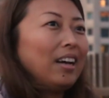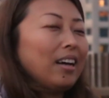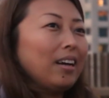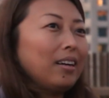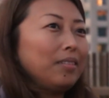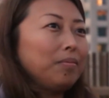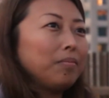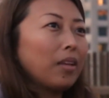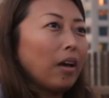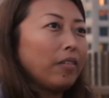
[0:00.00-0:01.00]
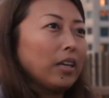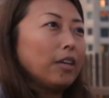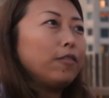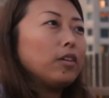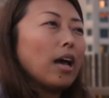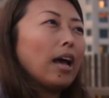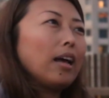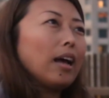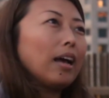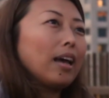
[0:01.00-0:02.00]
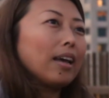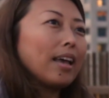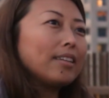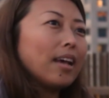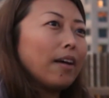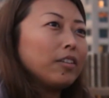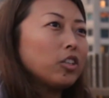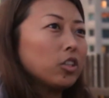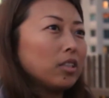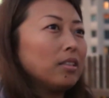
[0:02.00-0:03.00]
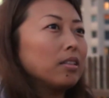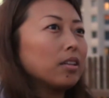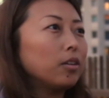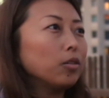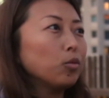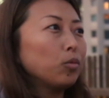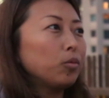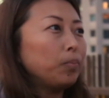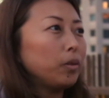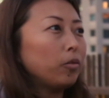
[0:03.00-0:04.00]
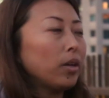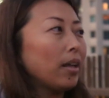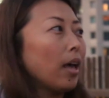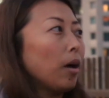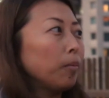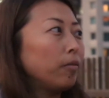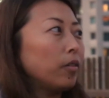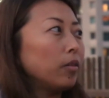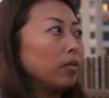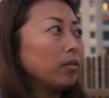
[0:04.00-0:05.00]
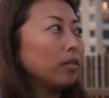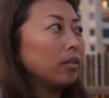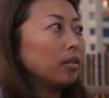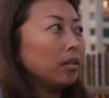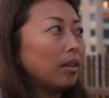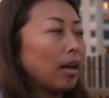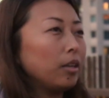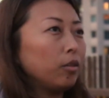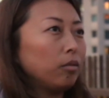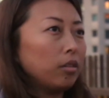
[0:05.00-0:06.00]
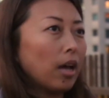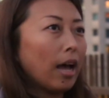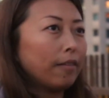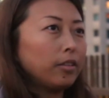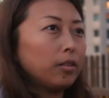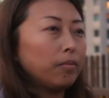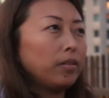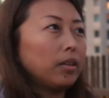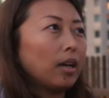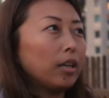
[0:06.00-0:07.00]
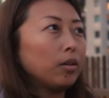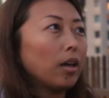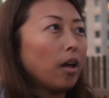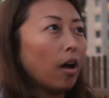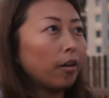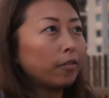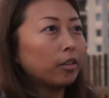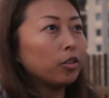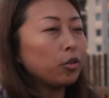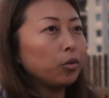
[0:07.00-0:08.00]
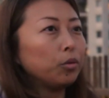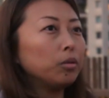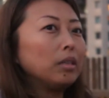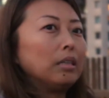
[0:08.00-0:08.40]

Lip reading: I think I guess having certain skills would be really helpful. That you have something that you can offer to